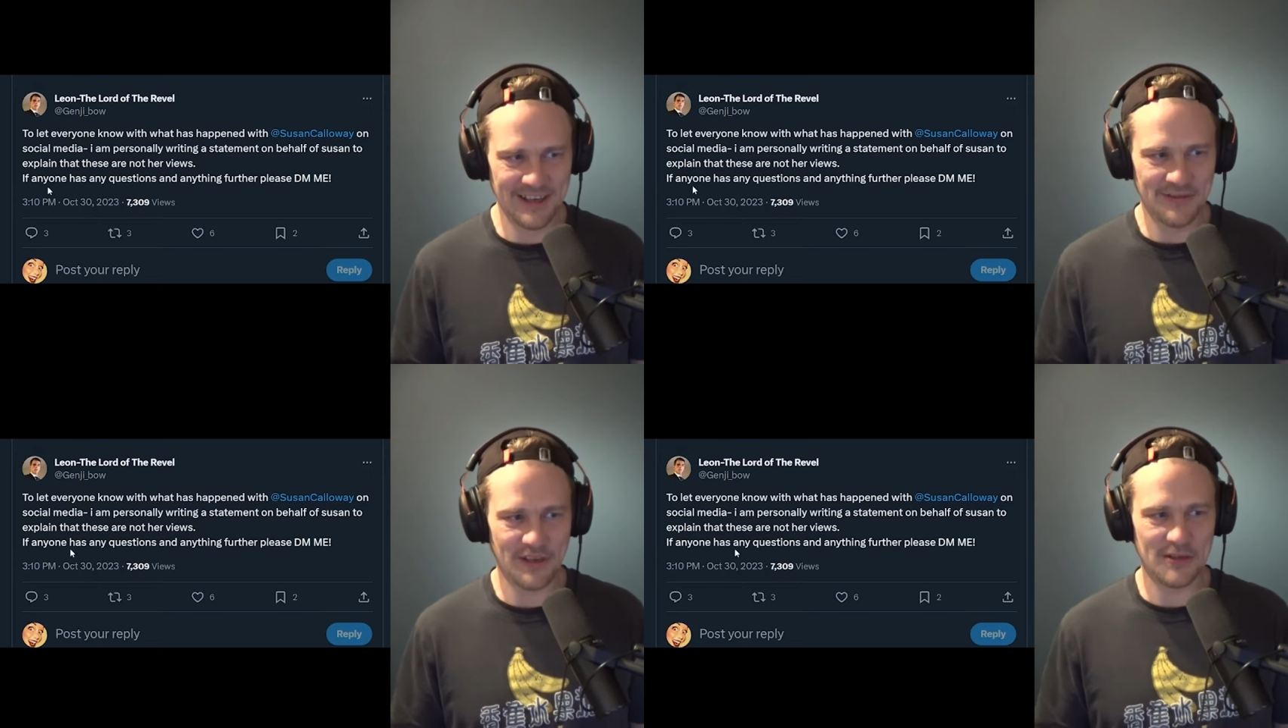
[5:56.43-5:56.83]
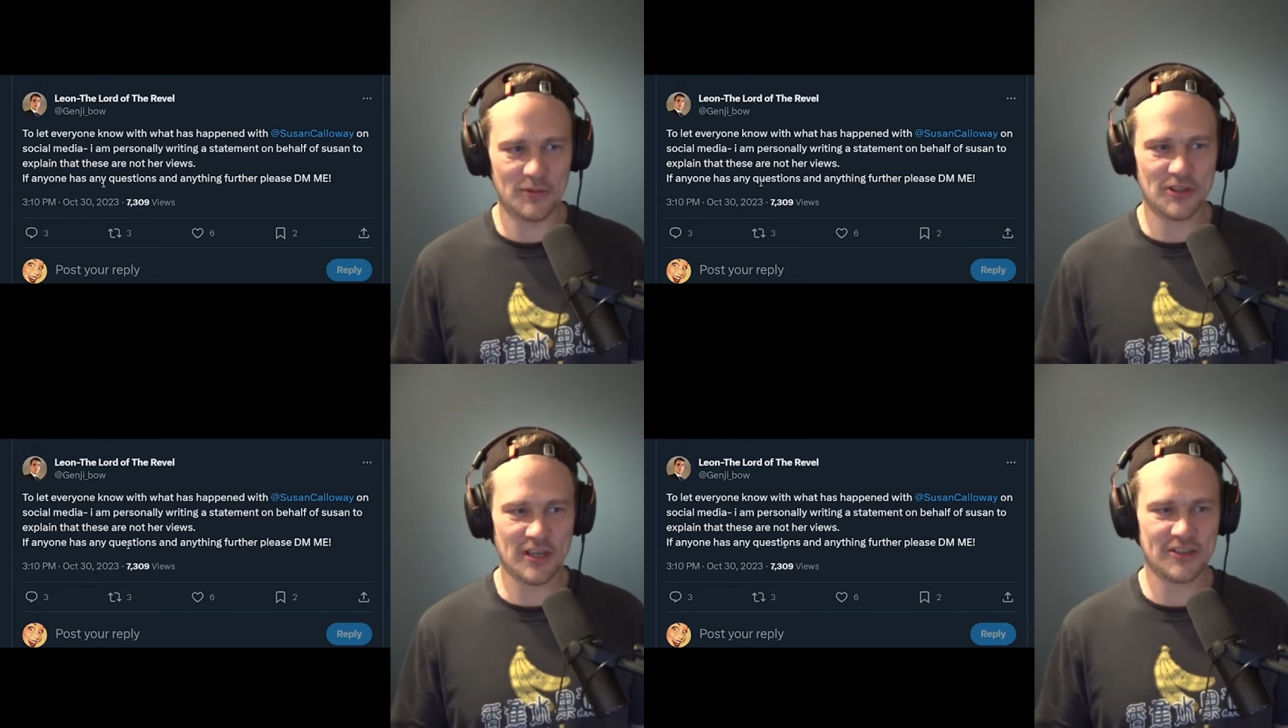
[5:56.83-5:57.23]
If
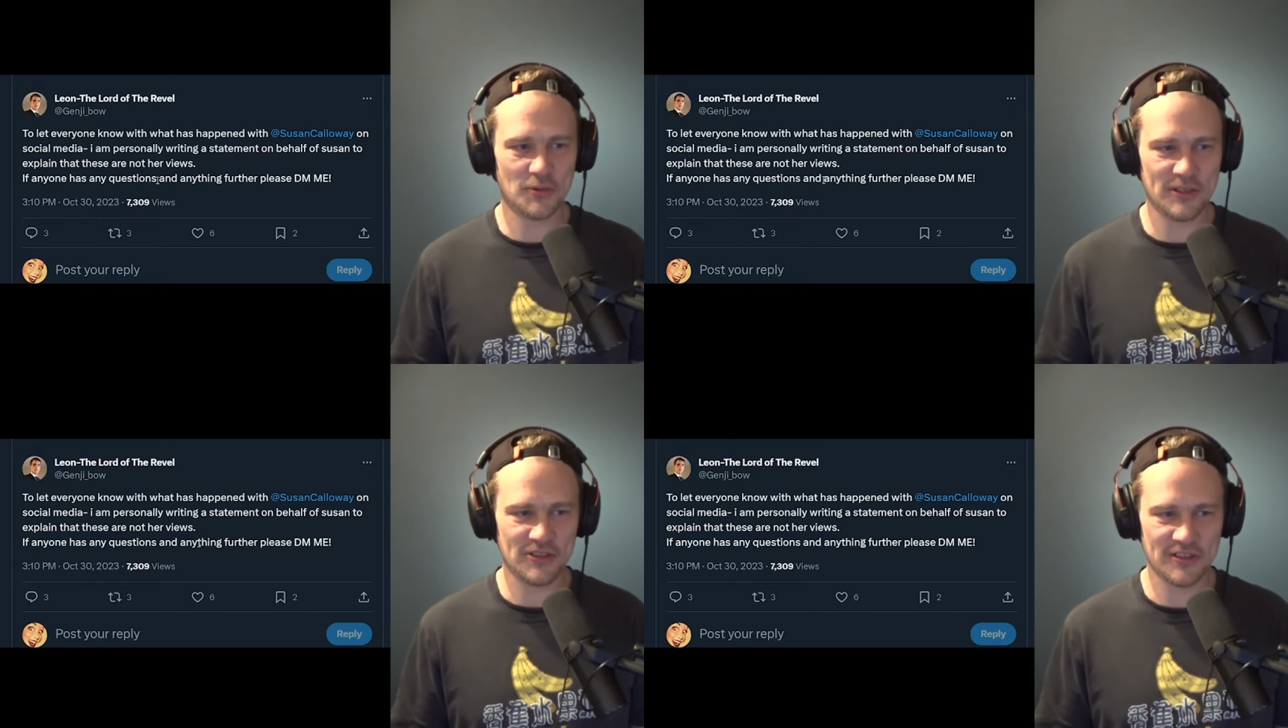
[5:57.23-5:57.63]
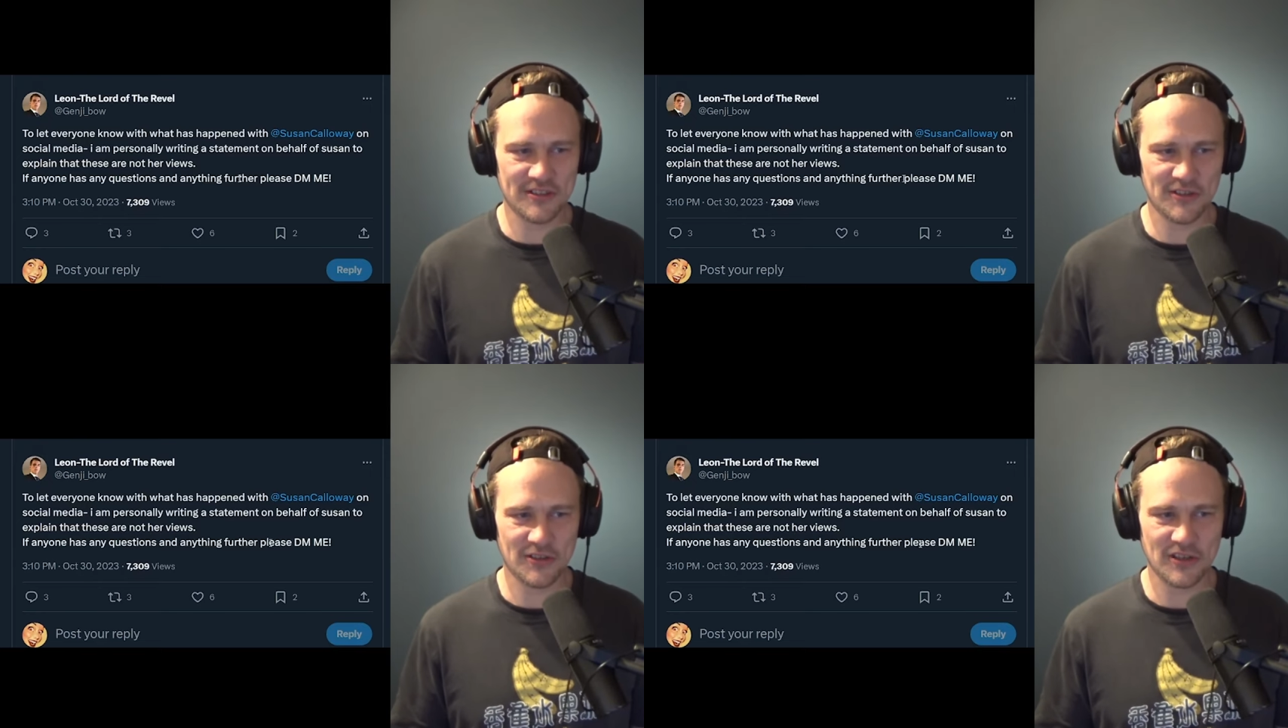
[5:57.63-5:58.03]
anyone has questions,
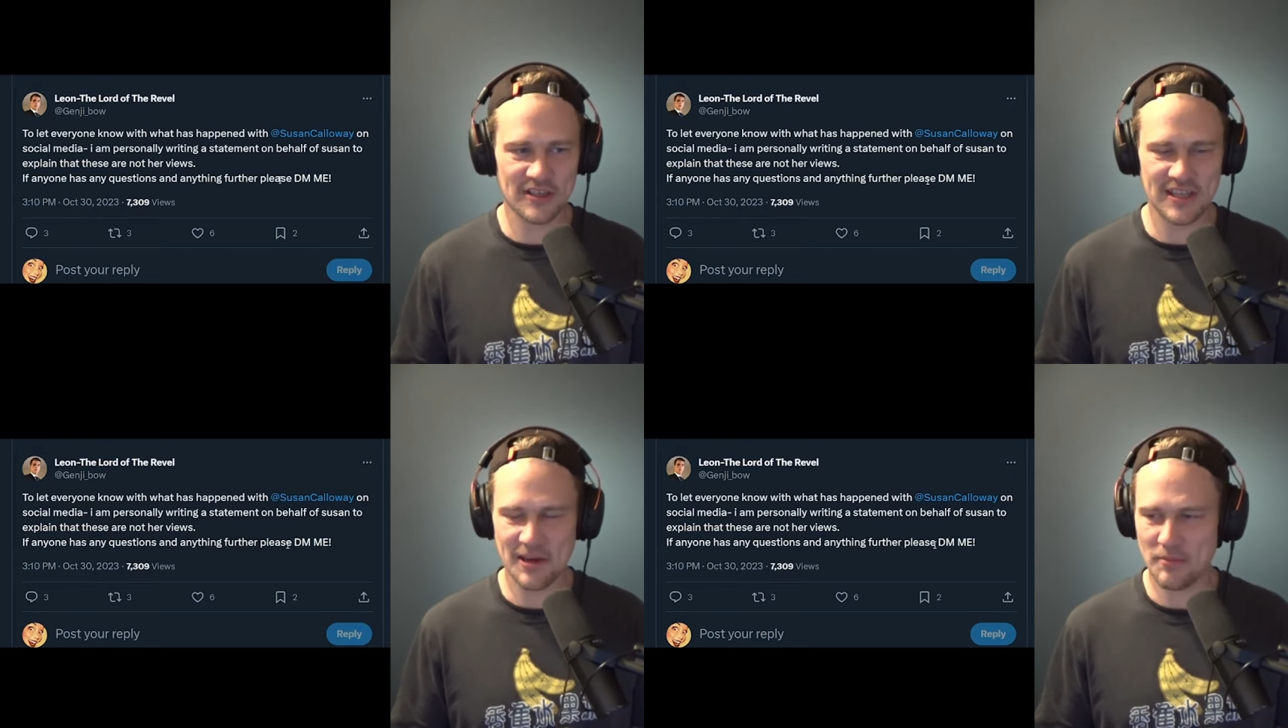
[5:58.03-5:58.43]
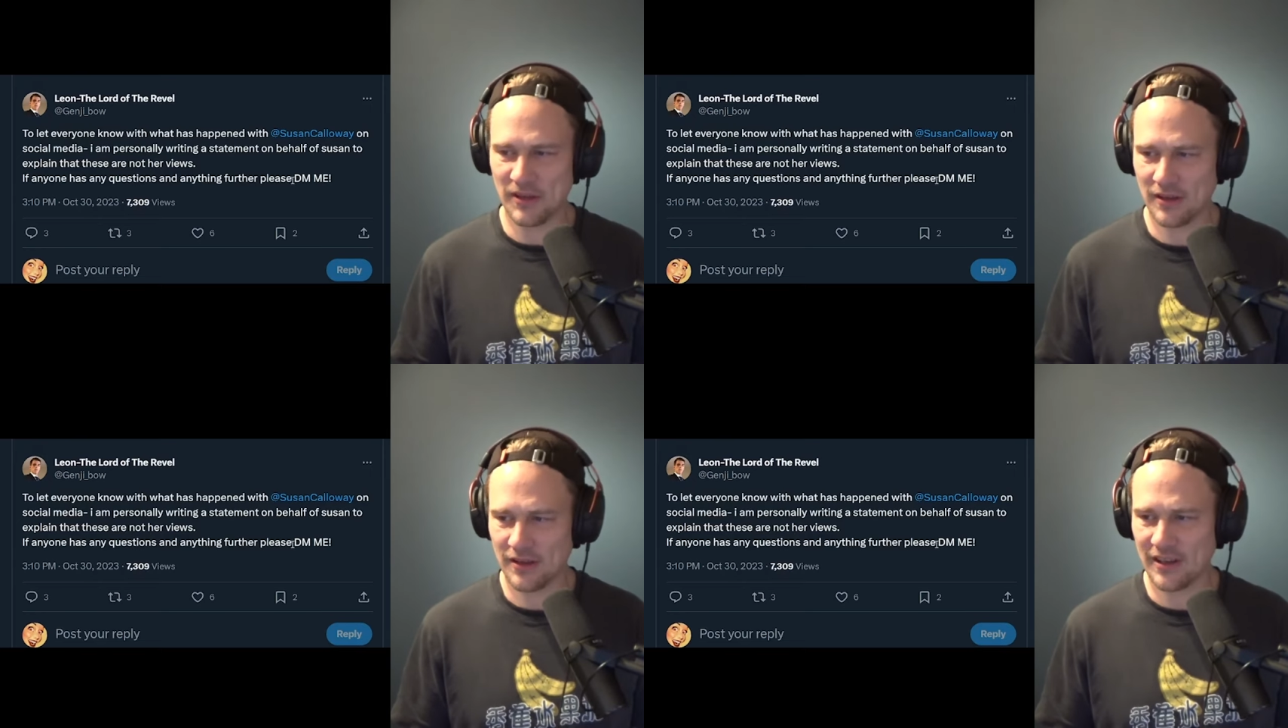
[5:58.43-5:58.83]
you know, you can D M
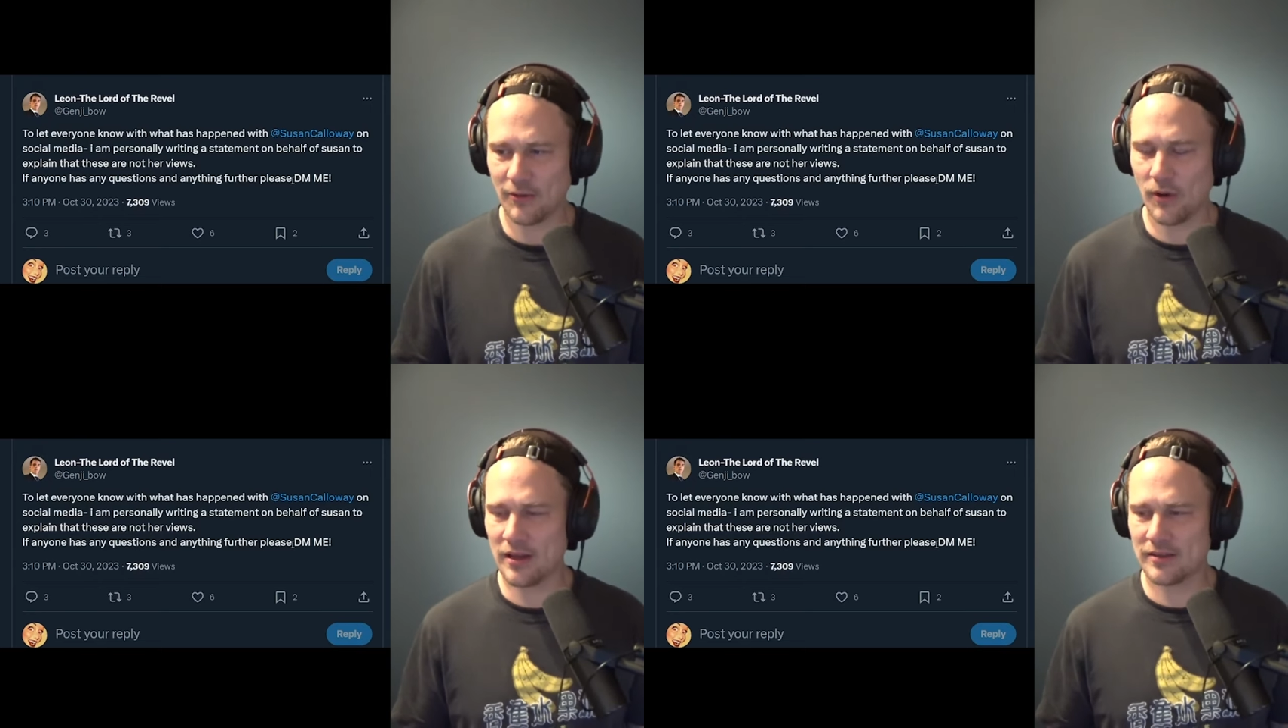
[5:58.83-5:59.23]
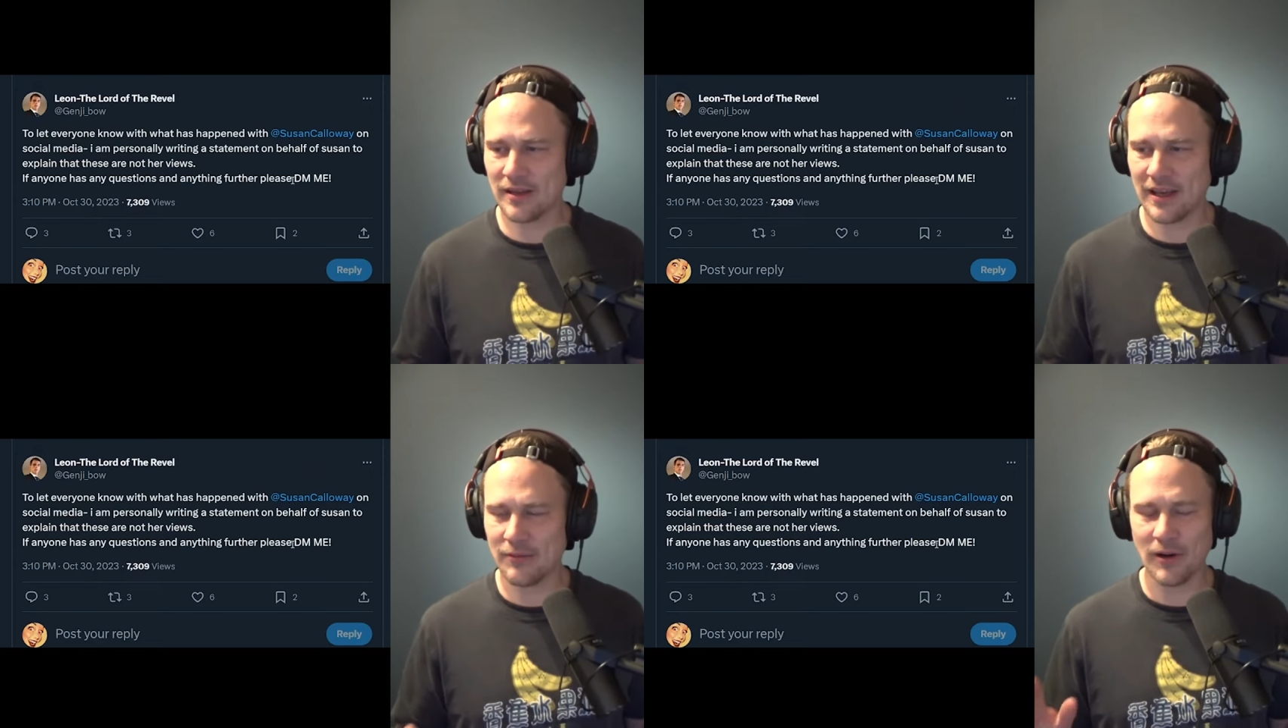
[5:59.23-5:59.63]
me. It's like, it's like,